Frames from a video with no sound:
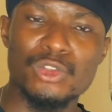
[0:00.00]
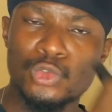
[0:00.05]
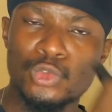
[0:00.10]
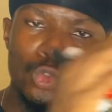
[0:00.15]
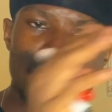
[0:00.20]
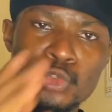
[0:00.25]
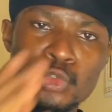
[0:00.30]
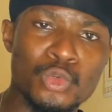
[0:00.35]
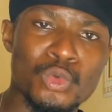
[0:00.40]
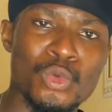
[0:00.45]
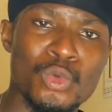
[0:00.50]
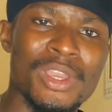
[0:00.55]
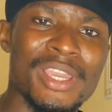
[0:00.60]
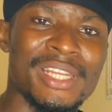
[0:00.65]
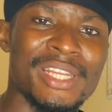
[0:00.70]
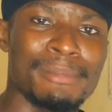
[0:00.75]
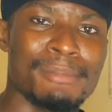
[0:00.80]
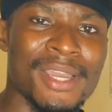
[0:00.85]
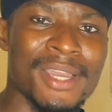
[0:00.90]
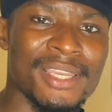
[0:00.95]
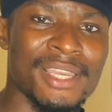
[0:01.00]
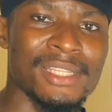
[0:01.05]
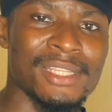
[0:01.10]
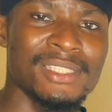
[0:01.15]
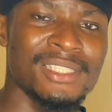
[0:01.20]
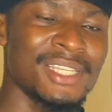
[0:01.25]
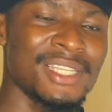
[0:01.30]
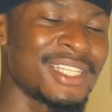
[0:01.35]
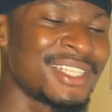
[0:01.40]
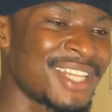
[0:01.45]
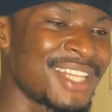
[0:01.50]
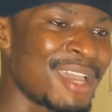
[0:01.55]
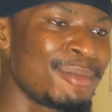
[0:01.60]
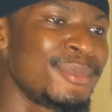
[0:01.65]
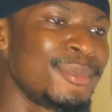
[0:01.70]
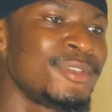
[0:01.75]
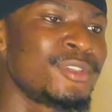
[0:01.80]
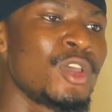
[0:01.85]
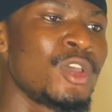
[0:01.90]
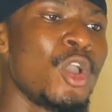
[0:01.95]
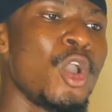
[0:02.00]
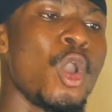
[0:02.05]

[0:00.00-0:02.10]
through in the market. That means